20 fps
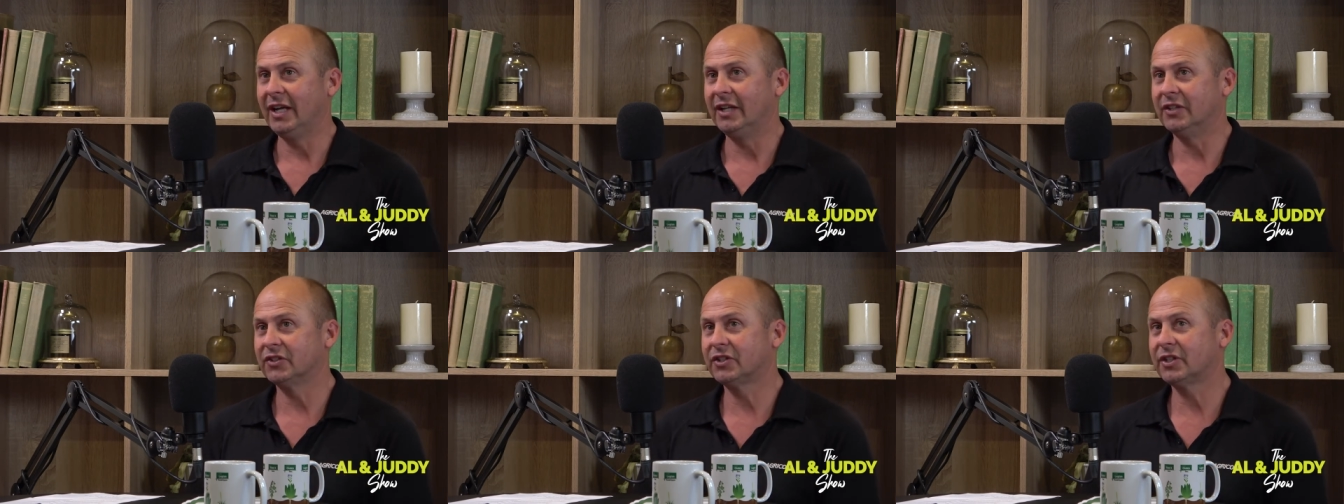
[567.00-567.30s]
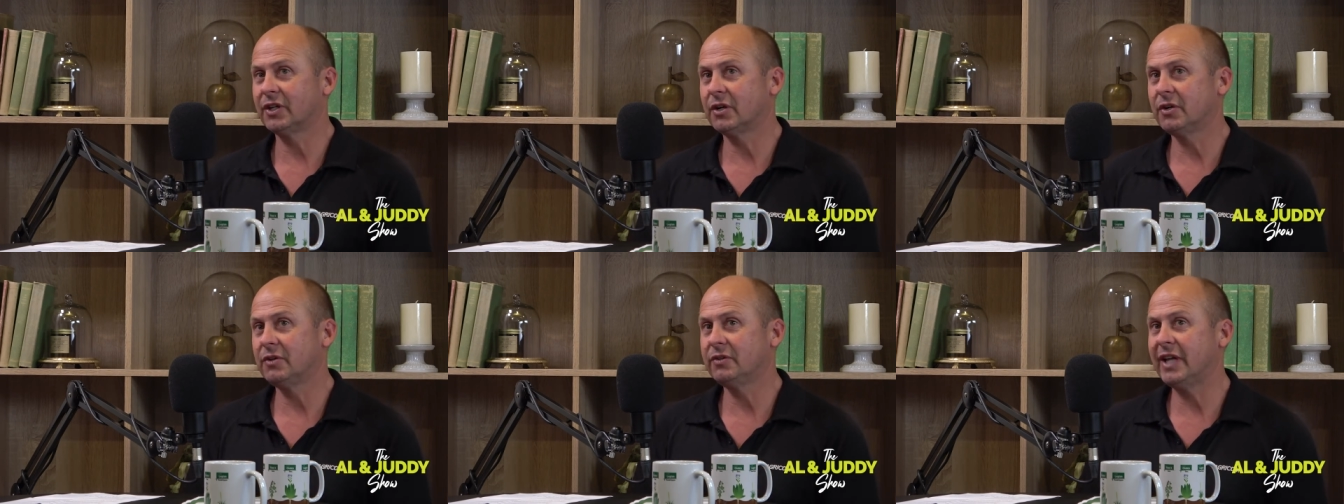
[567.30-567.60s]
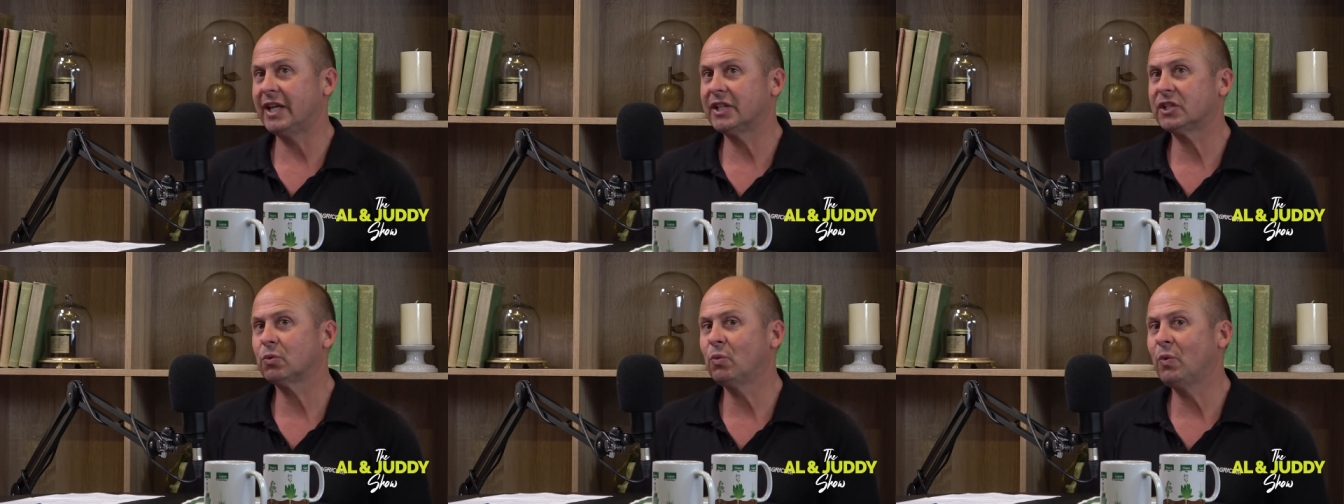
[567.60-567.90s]
And so
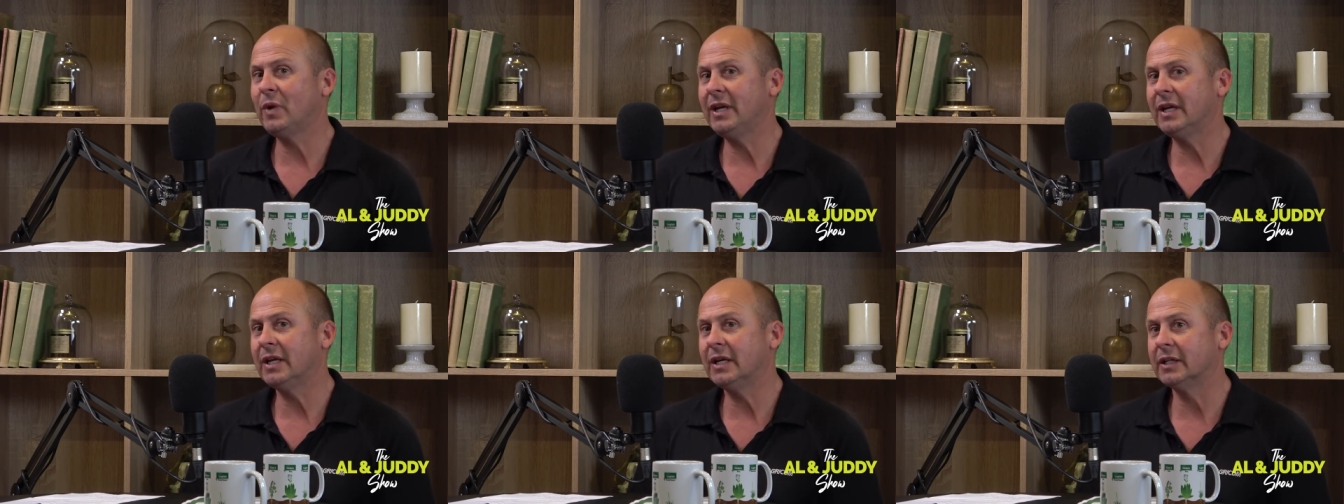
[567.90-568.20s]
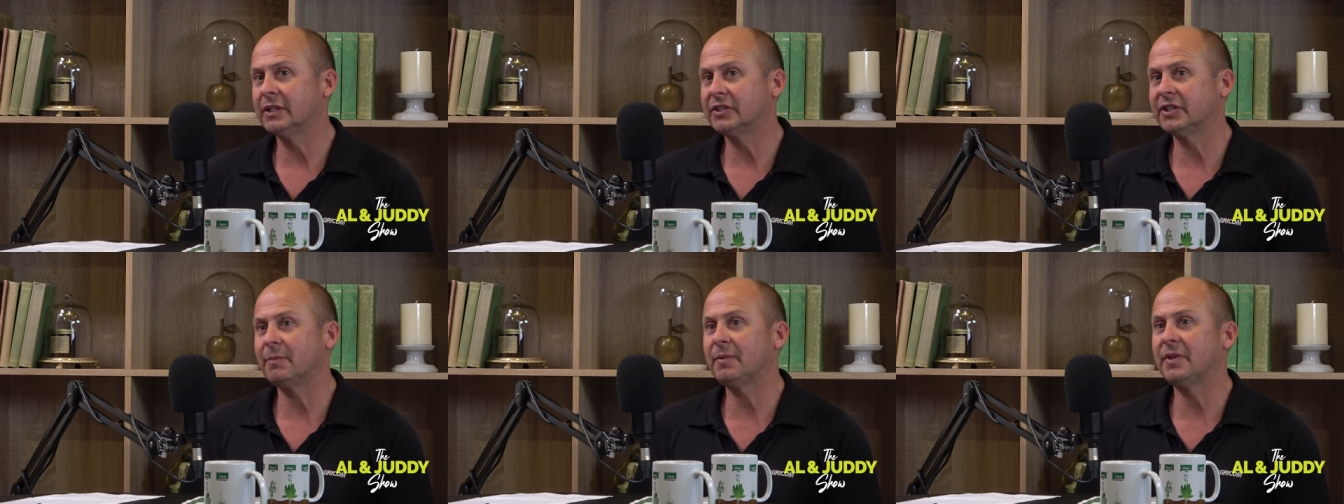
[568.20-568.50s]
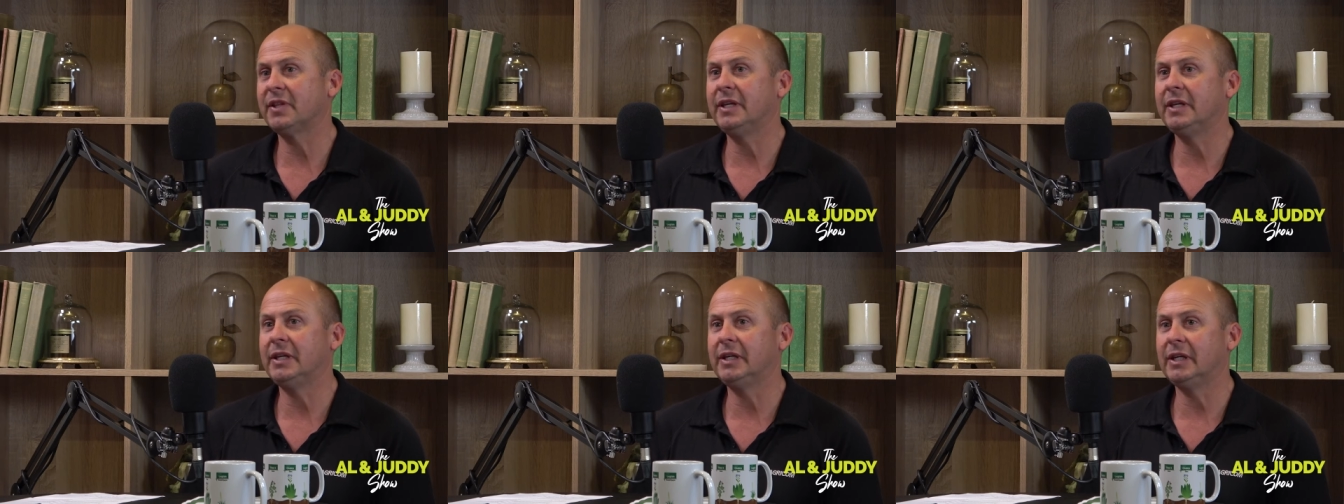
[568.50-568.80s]
that's where some
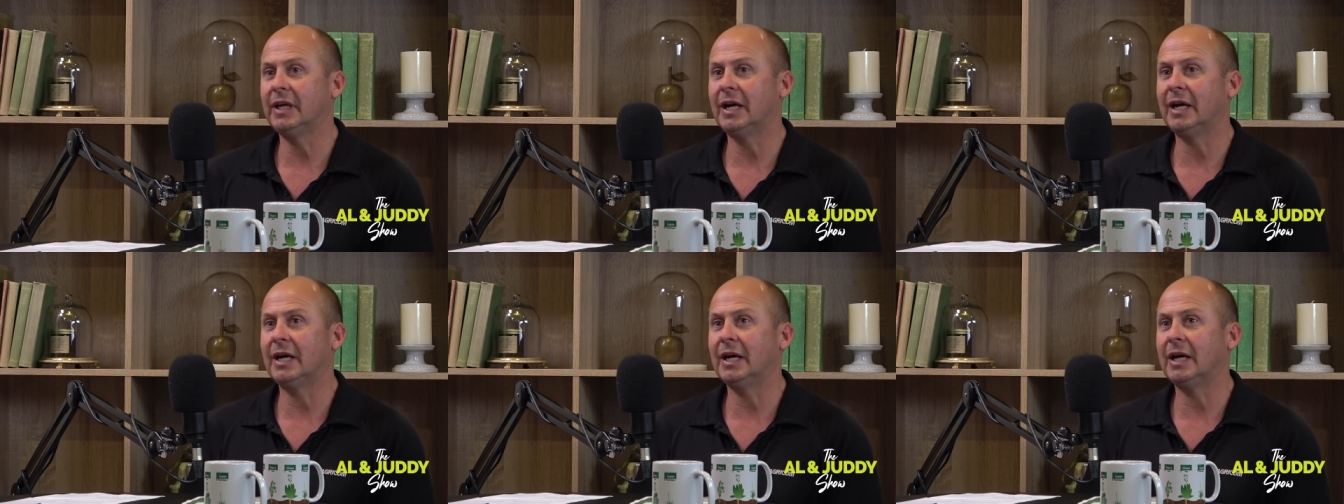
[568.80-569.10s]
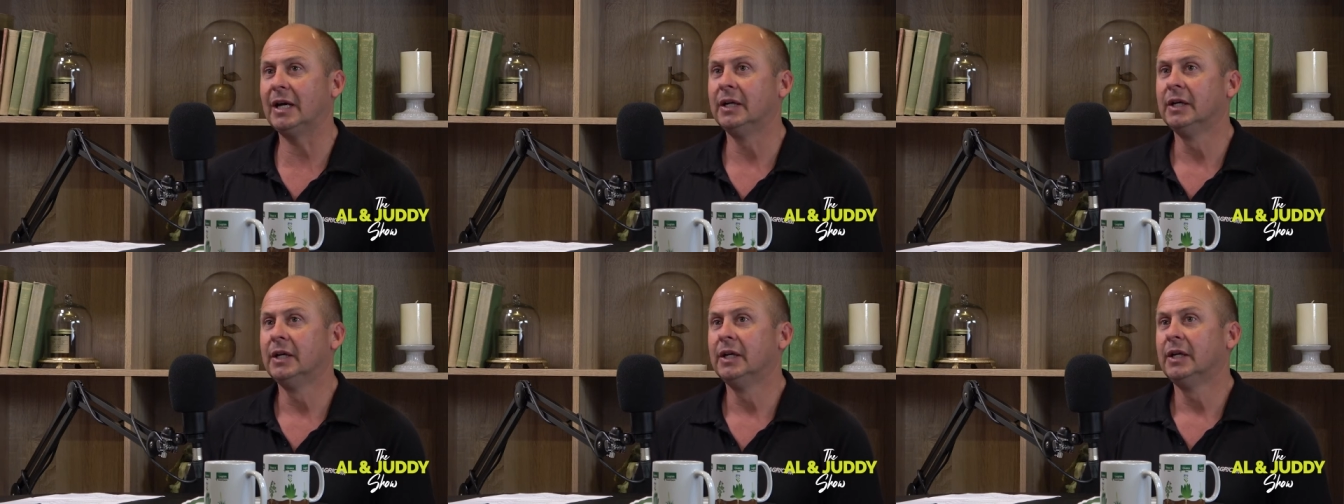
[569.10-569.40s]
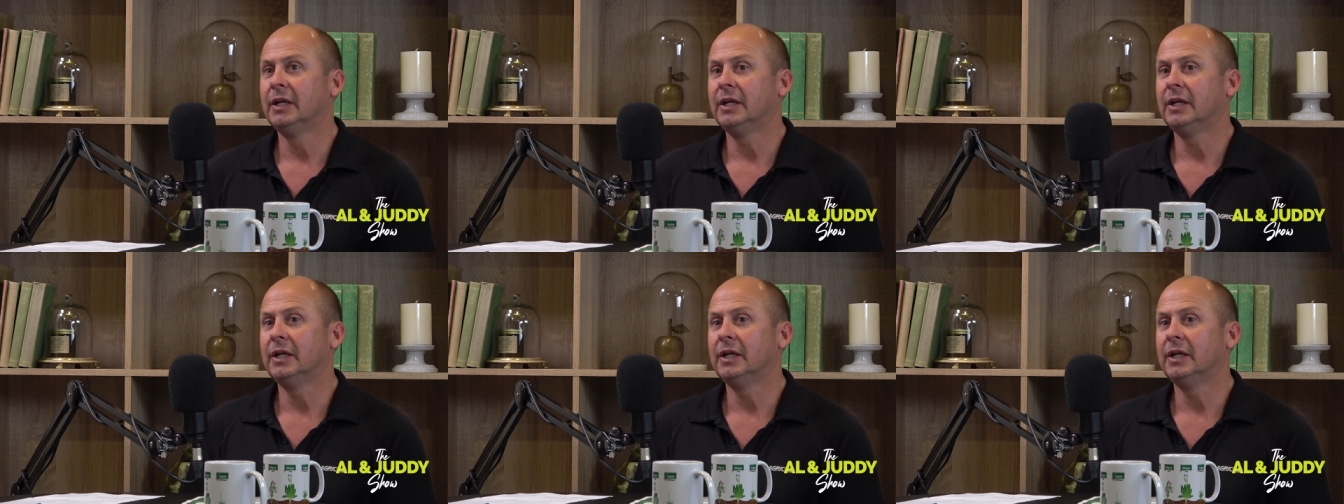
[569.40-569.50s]
of the AR1